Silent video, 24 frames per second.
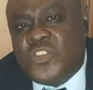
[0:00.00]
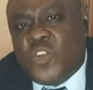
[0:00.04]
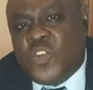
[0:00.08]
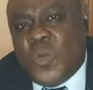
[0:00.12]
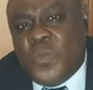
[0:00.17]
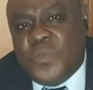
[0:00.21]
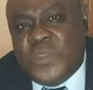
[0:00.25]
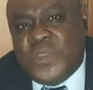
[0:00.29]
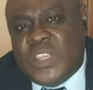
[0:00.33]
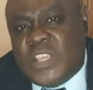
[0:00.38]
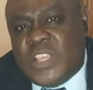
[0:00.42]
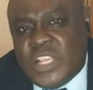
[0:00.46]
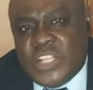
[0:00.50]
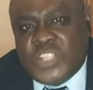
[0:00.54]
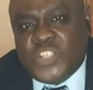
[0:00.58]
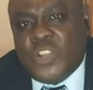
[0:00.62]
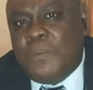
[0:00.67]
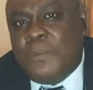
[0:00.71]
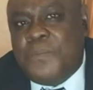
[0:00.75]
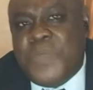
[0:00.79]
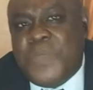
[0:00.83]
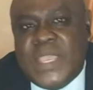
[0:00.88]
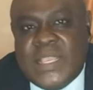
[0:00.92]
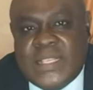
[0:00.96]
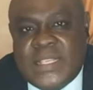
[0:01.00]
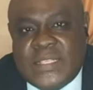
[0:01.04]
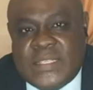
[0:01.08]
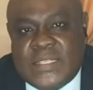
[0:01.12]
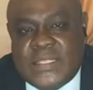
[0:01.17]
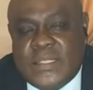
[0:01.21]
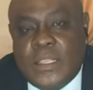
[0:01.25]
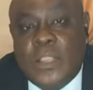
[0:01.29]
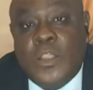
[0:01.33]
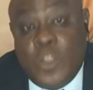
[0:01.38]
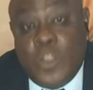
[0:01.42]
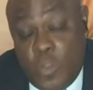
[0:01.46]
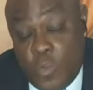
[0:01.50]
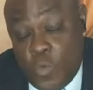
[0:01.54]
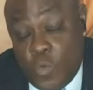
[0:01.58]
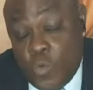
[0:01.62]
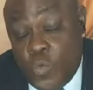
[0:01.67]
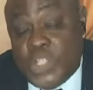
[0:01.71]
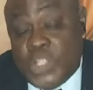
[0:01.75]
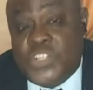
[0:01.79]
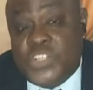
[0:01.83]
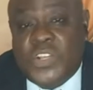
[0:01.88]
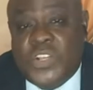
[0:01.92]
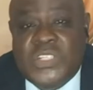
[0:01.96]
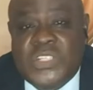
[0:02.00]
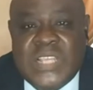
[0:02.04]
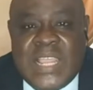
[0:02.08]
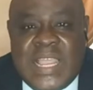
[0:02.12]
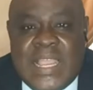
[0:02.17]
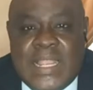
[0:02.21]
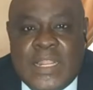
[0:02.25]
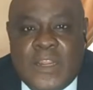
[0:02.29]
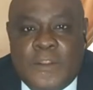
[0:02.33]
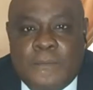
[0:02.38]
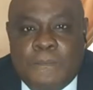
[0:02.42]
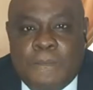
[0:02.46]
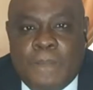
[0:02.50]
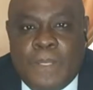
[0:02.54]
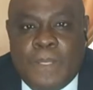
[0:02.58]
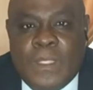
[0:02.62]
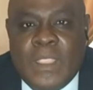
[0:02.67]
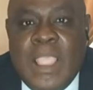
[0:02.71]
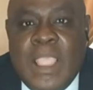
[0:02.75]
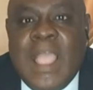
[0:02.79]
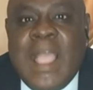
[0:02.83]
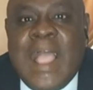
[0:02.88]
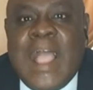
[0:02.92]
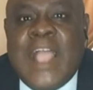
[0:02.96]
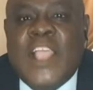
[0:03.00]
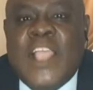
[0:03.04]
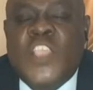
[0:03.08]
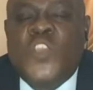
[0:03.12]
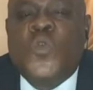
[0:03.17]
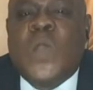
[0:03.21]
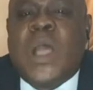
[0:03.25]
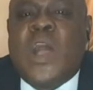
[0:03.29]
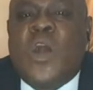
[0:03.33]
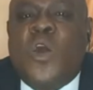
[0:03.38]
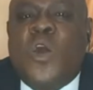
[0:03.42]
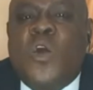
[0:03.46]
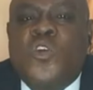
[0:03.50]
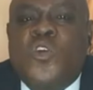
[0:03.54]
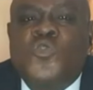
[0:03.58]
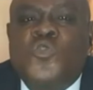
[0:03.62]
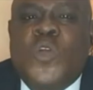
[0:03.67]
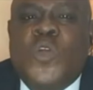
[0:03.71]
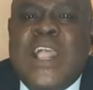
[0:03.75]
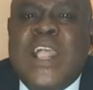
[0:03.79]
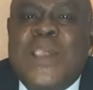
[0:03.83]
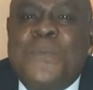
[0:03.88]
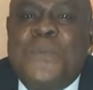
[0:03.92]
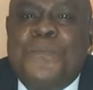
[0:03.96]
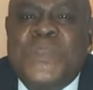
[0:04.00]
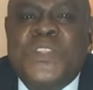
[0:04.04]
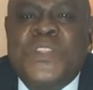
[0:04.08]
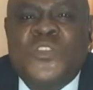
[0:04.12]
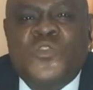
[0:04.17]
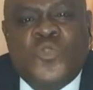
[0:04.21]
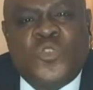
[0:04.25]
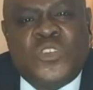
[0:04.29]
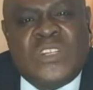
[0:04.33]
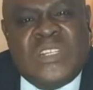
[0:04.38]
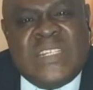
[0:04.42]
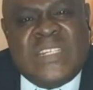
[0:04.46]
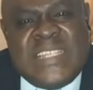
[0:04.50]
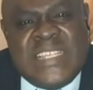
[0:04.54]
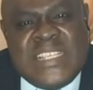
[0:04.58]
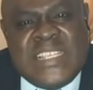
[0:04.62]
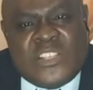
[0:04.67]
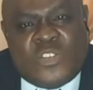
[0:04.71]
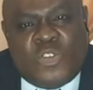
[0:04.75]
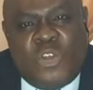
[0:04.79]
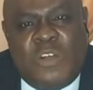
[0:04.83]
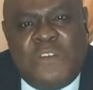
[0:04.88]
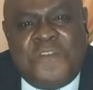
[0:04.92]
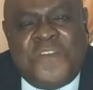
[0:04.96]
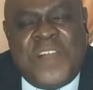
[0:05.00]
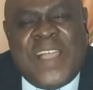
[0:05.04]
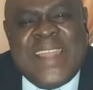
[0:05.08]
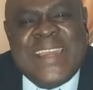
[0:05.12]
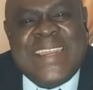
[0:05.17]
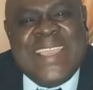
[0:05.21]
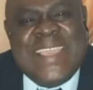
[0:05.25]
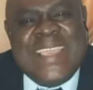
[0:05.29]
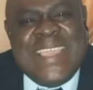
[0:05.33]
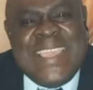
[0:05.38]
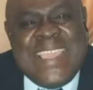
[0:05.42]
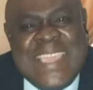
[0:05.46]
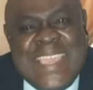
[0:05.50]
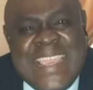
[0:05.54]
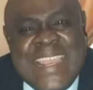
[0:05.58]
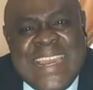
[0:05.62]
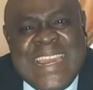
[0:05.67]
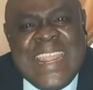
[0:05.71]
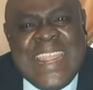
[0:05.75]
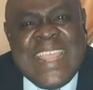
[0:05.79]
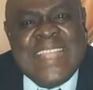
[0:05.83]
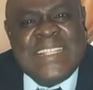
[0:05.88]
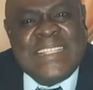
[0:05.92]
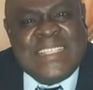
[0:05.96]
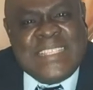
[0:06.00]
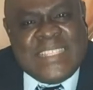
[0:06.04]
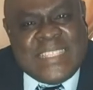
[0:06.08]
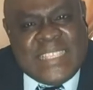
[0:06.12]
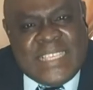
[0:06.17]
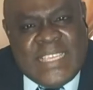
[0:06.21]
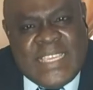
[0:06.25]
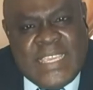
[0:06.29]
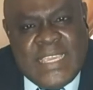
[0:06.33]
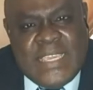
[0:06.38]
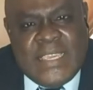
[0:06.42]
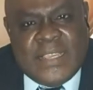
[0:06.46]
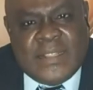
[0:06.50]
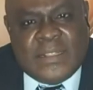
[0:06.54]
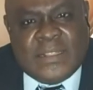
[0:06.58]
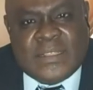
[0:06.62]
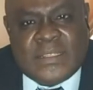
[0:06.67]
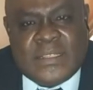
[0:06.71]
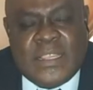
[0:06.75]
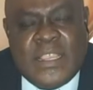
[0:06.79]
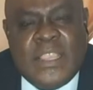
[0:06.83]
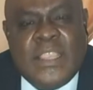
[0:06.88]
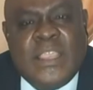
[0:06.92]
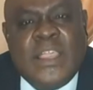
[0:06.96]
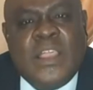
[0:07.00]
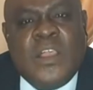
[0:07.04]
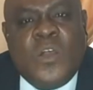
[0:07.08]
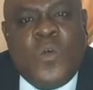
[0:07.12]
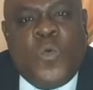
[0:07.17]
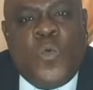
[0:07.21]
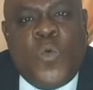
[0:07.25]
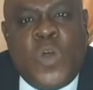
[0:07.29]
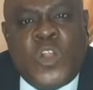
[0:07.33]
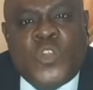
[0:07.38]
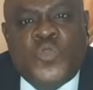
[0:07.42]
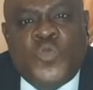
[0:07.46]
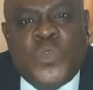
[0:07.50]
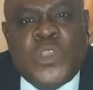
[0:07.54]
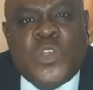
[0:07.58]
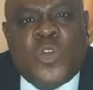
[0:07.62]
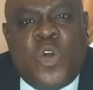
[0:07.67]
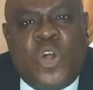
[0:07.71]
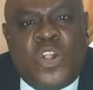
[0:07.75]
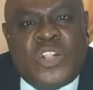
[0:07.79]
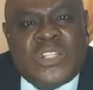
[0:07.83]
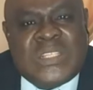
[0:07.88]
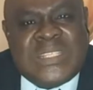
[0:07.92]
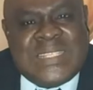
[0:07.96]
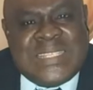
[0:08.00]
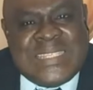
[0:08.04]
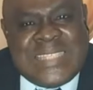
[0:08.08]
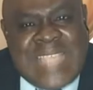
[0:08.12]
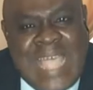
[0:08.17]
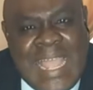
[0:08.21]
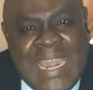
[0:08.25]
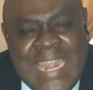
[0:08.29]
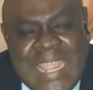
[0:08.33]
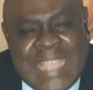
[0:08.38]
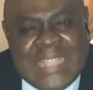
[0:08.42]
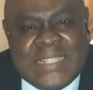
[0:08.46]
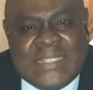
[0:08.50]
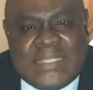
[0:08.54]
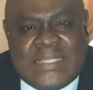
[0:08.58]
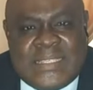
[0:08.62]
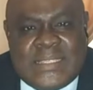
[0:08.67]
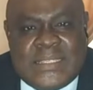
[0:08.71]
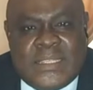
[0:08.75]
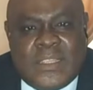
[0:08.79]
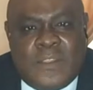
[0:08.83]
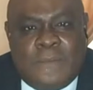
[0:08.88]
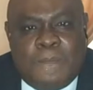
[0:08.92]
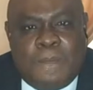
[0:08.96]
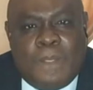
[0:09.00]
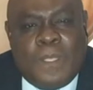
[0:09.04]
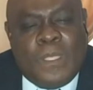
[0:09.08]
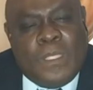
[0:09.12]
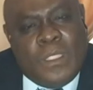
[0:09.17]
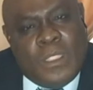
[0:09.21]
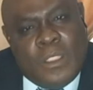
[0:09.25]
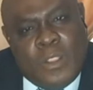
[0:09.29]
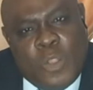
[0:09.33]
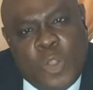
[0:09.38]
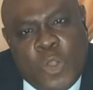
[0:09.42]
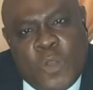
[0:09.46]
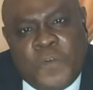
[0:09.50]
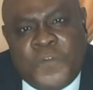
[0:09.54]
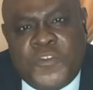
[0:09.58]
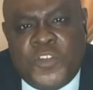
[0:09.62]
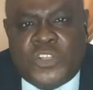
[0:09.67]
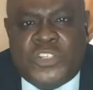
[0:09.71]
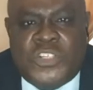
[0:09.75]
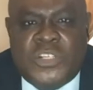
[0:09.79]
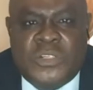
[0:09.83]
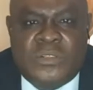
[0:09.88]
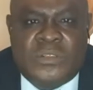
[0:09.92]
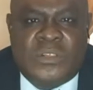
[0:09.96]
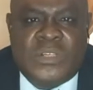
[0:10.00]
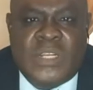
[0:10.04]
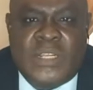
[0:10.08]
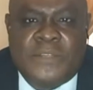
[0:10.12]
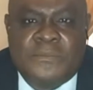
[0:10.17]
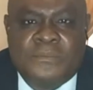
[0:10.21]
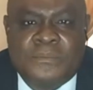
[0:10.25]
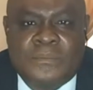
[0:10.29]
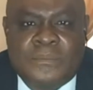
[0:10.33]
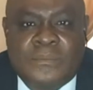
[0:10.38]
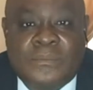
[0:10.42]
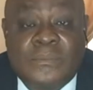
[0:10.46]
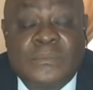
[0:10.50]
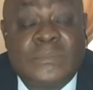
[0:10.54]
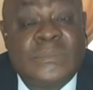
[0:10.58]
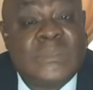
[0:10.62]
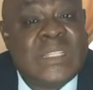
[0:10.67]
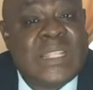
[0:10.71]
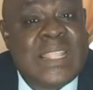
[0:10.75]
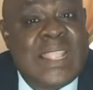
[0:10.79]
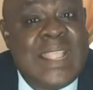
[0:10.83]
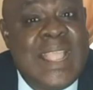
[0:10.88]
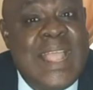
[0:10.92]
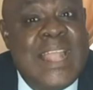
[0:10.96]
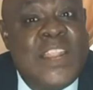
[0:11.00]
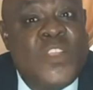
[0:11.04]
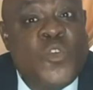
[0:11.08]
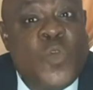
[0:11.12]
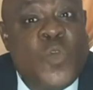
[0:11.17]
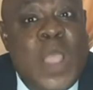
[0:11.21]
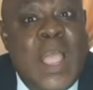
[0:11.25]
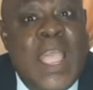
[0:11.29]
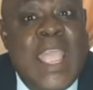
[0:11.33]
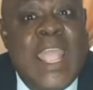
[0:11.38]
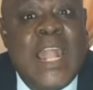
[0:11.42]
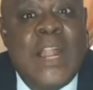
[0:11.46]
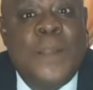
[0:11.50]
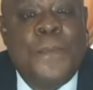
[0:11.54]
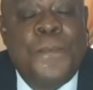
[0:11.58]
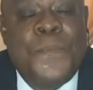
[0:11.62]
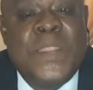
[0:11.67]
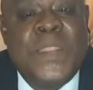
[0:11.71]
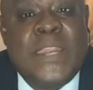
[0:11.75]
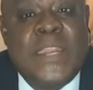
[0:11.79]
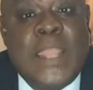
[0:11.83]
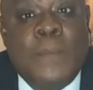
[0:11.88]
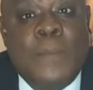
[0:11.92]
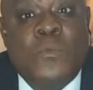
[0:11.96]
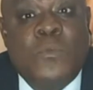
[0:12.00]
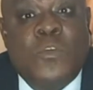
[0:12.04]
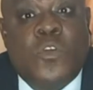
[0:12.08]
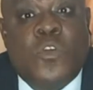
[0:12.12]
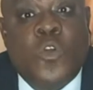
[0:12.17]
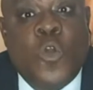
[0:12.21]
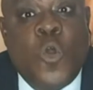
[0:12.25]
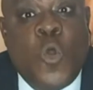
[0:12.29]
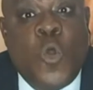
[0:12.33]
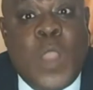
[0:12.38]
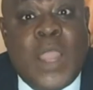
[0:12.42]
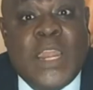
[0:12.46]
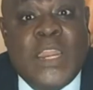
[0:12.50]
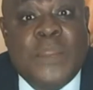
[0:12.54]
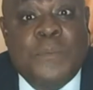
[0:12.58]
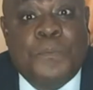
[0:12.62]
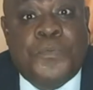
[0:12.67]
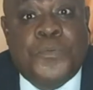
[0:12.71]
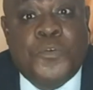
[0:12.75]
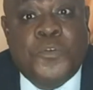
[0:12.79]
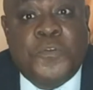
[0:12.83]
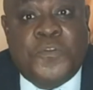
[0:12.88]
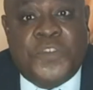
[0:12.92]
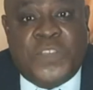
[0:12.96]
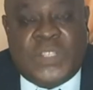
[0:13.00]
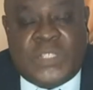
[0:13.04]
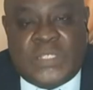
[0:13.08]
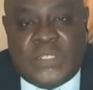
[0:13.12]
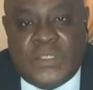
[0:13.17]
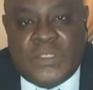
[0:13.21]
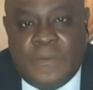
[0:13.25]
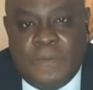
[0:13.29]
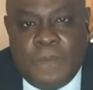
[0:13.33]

communication base mm-hmm. with your child. And you are also helping to discover the innate skills, what we call talents of your children. Yeah. And you are helping them grow and improve it.